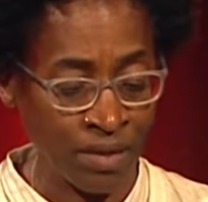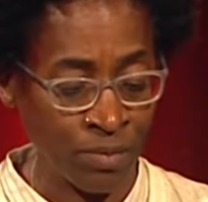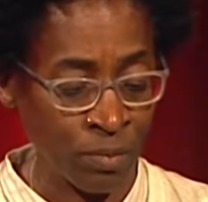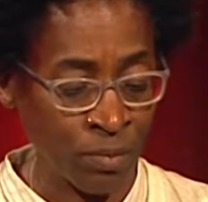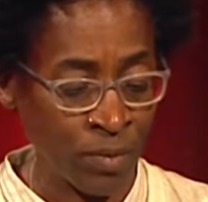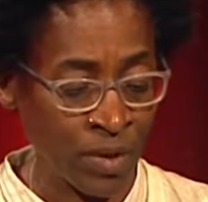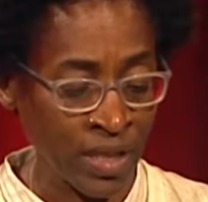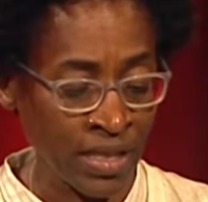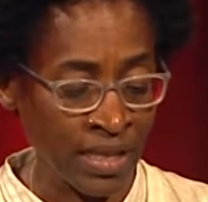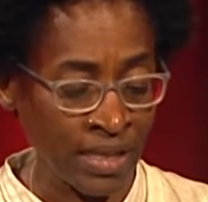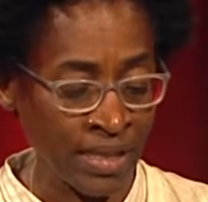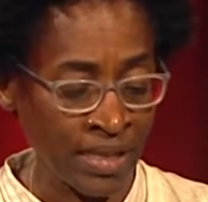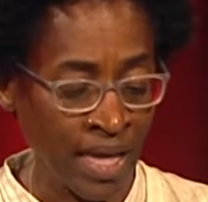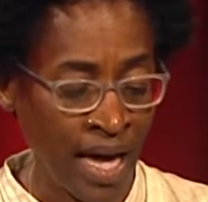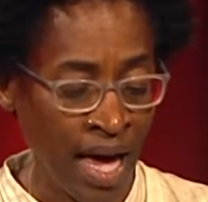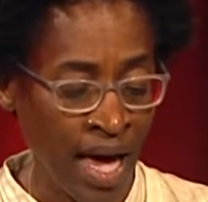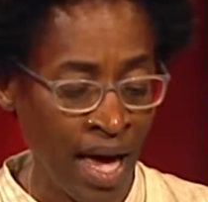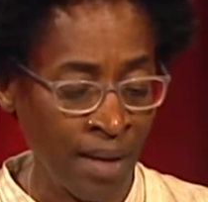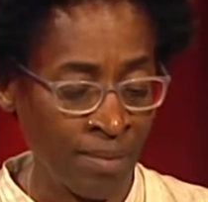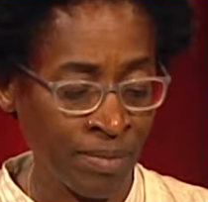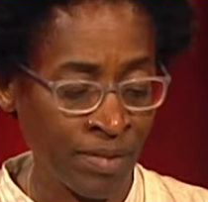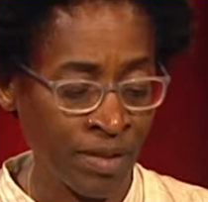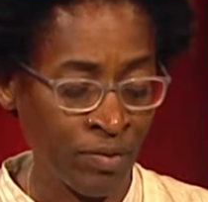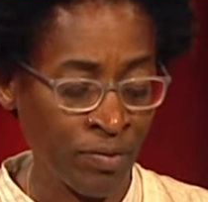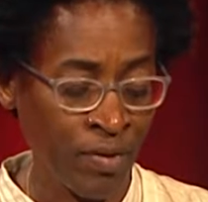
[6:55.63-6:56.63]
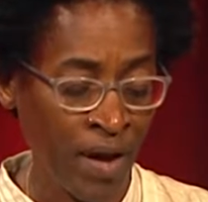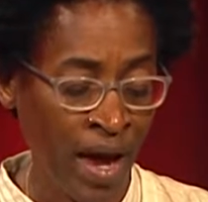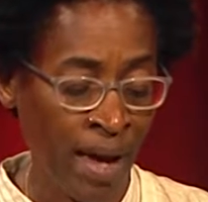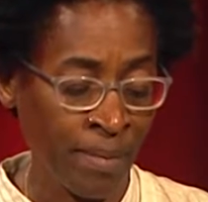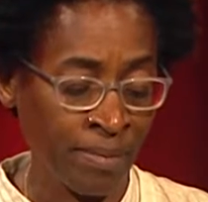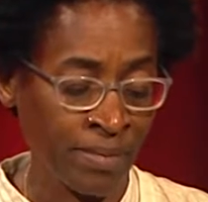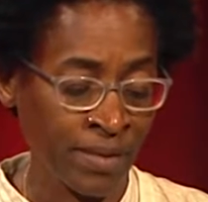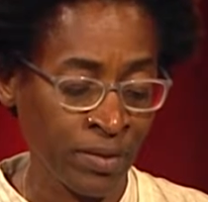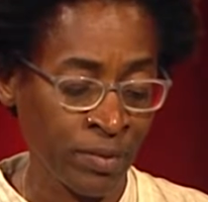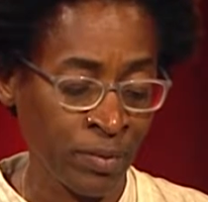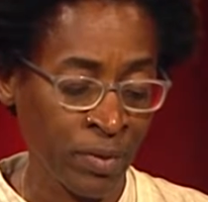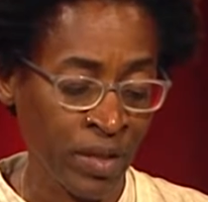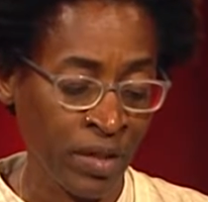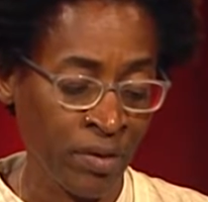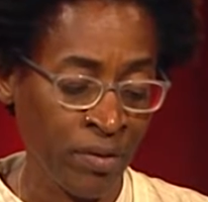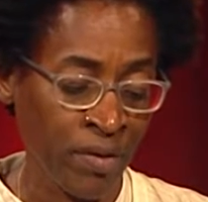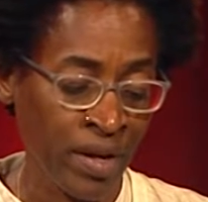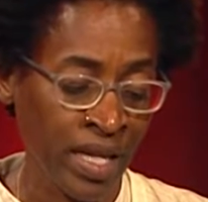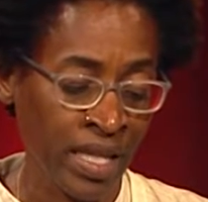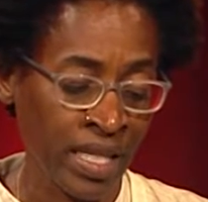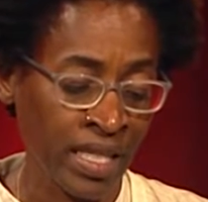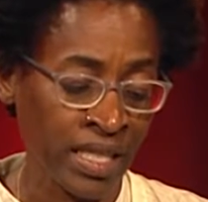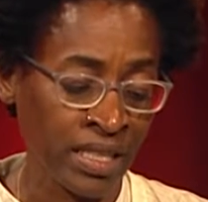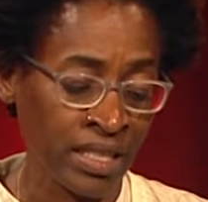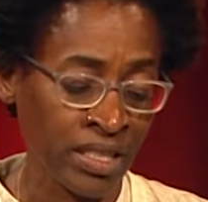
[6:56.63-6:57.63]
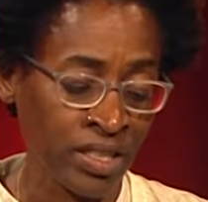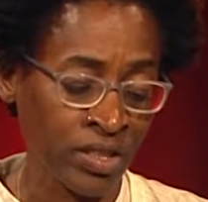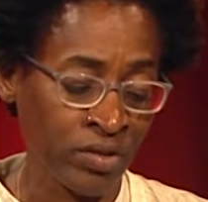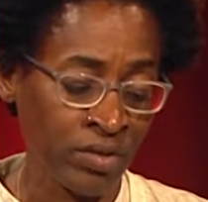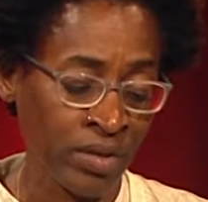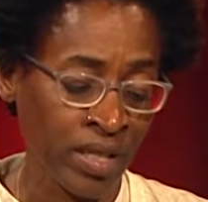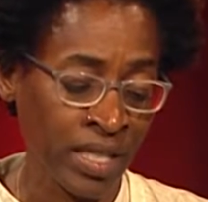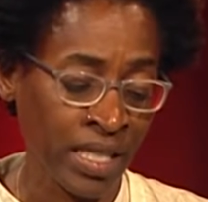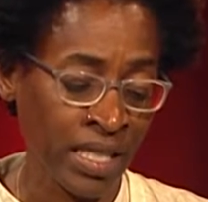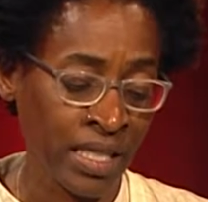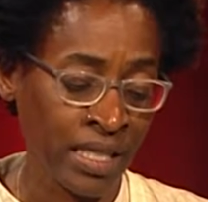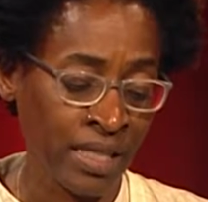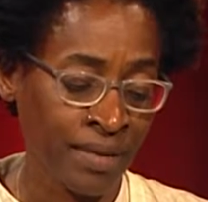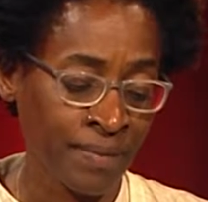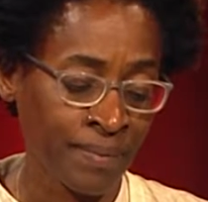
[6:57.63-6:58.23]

wooden tops wrapped with grating string.